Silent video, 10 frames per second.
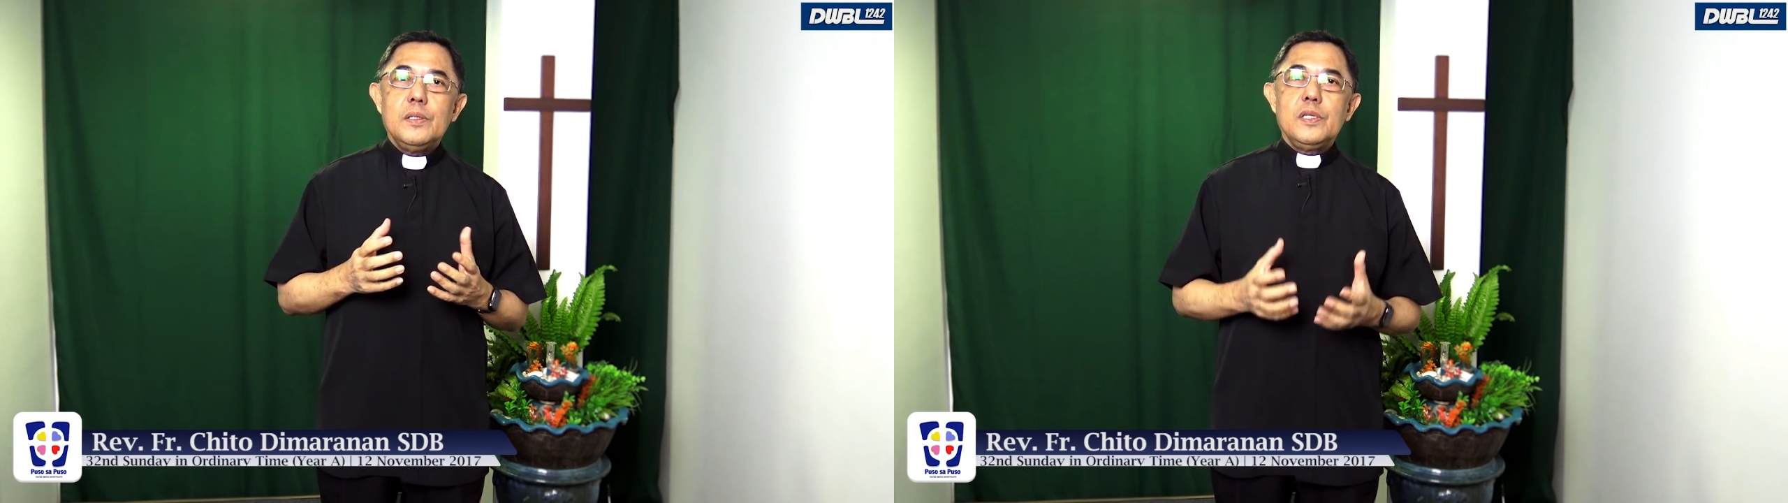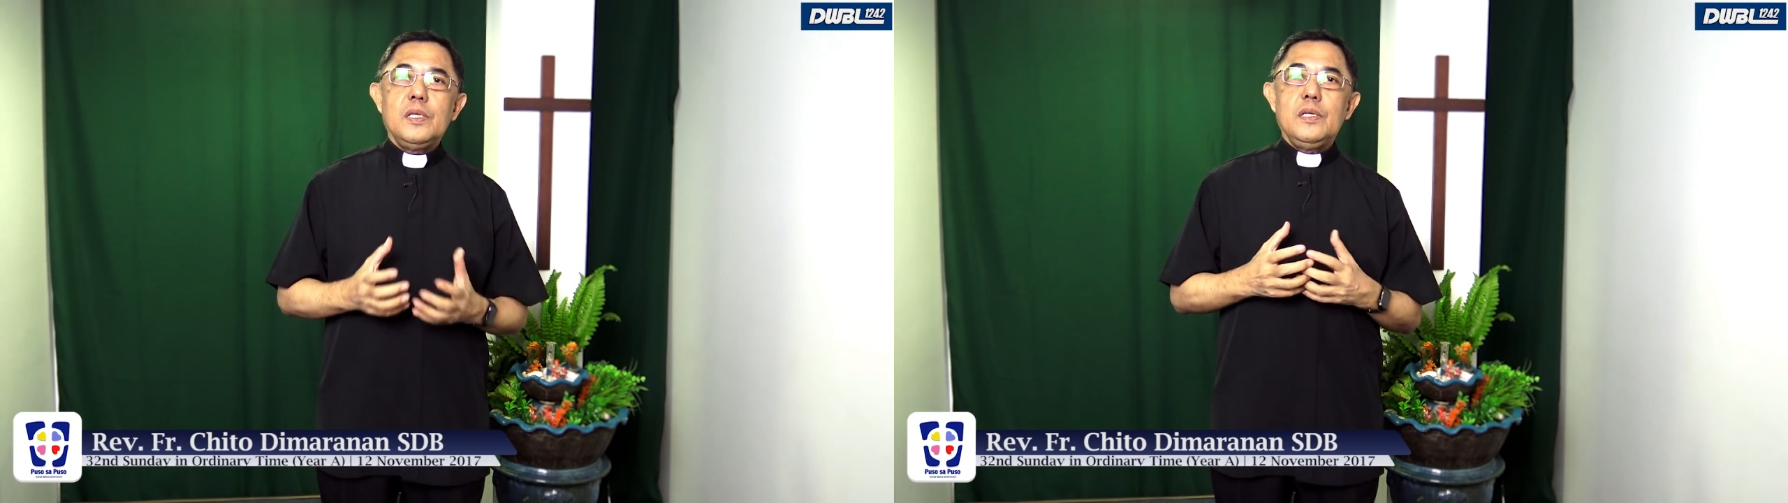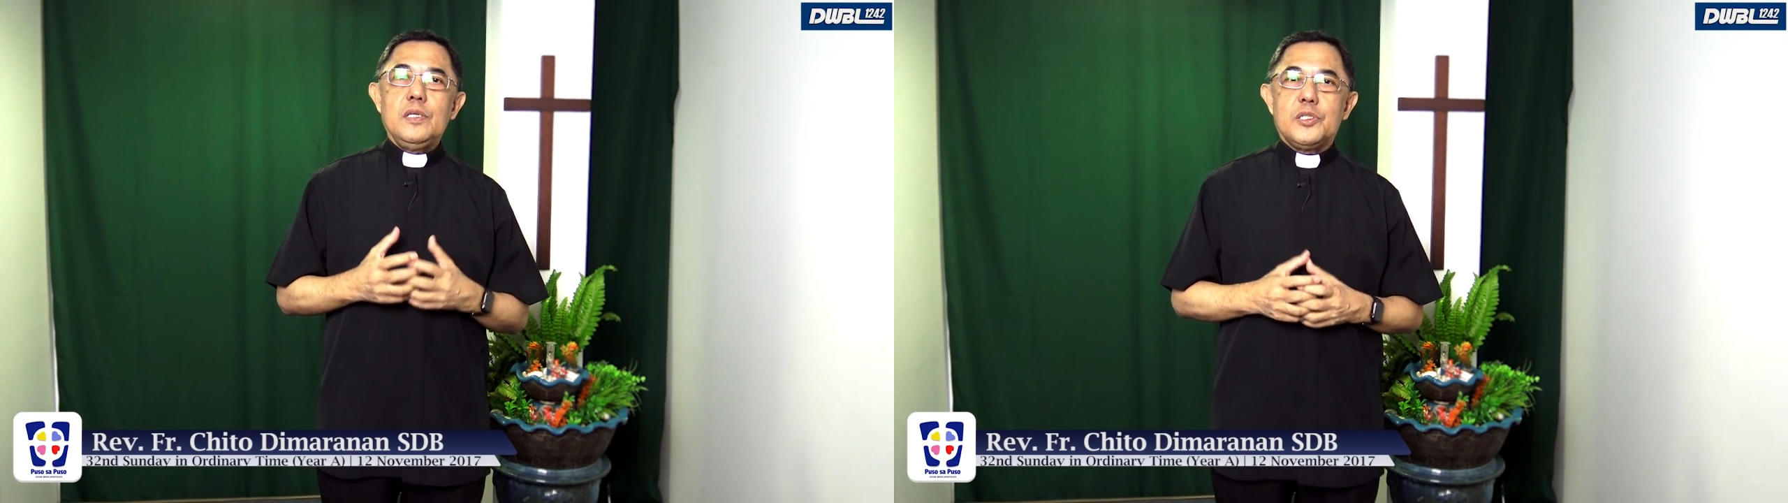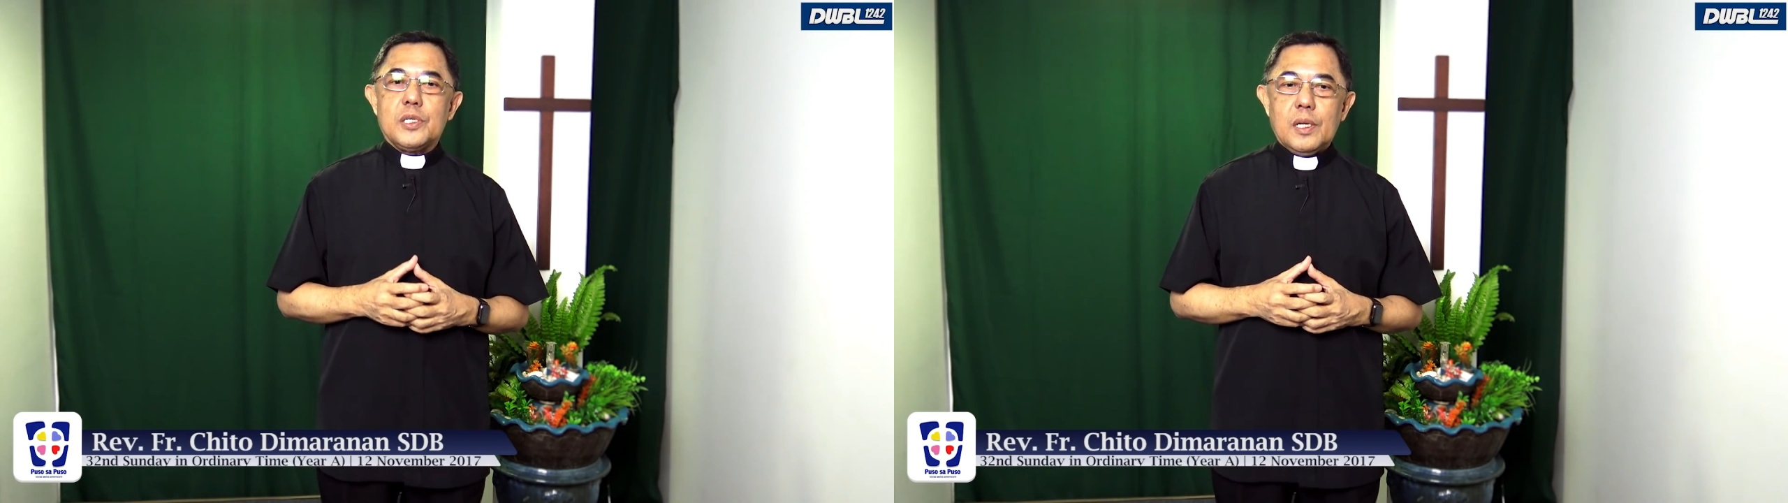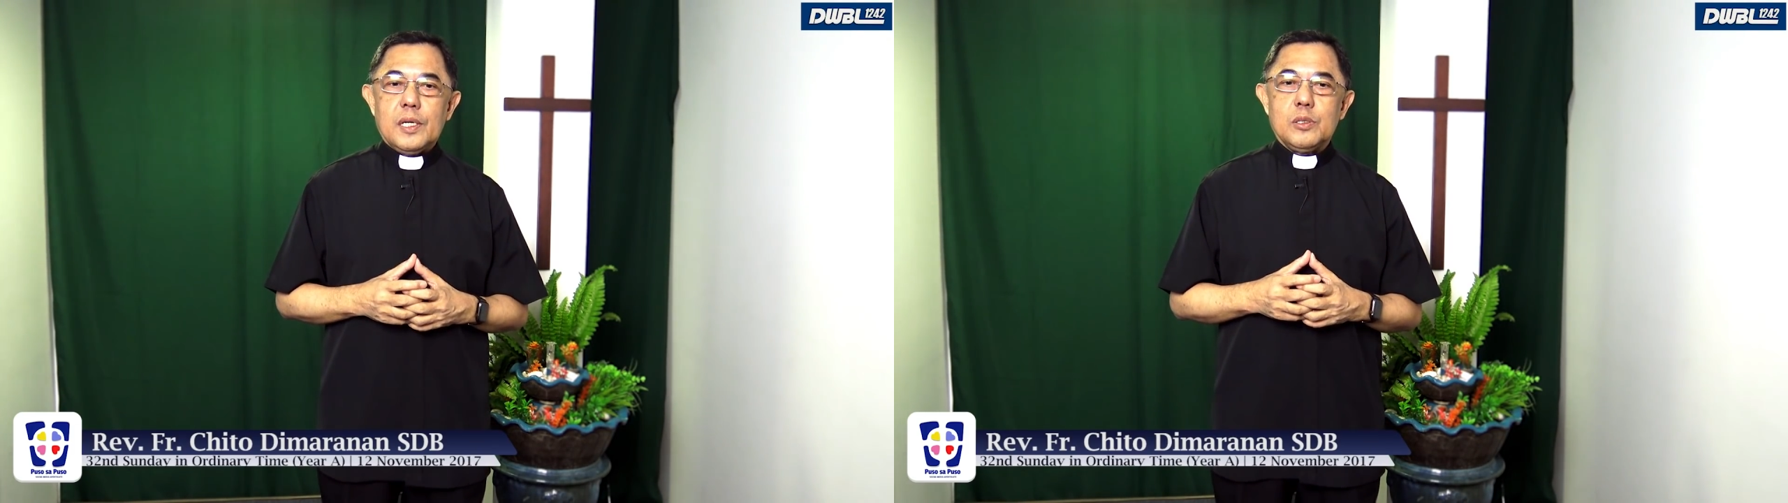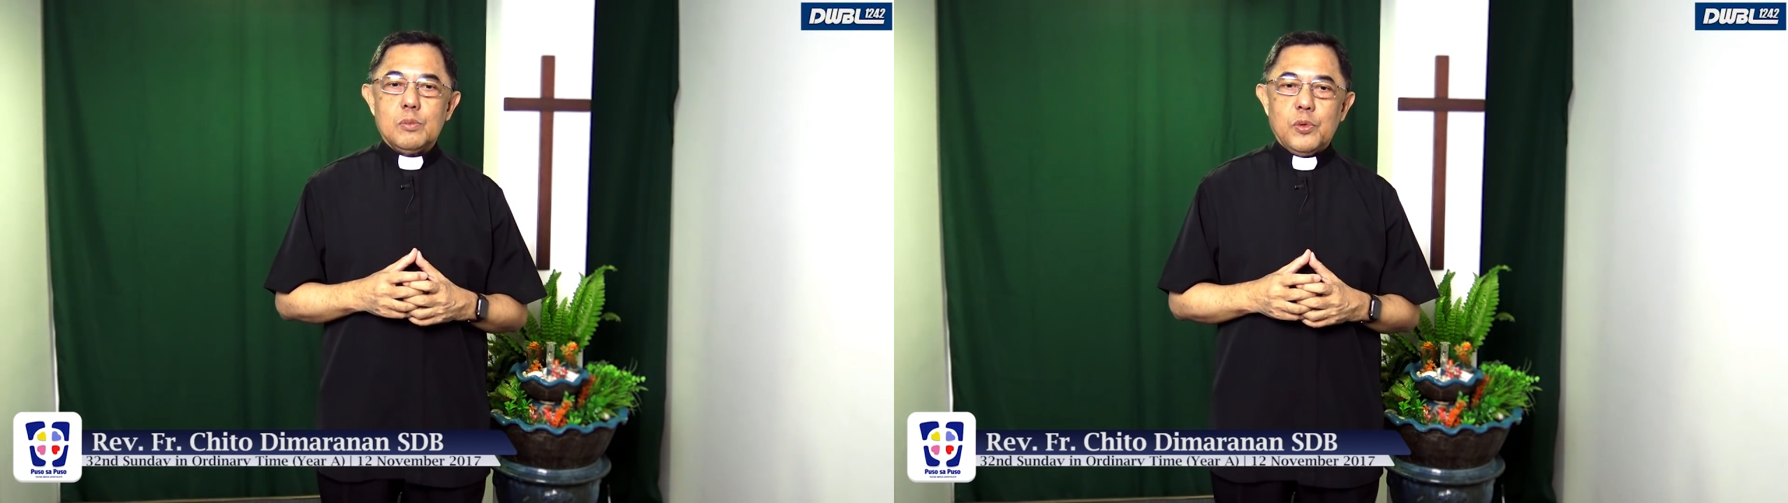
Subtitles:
needs a lot of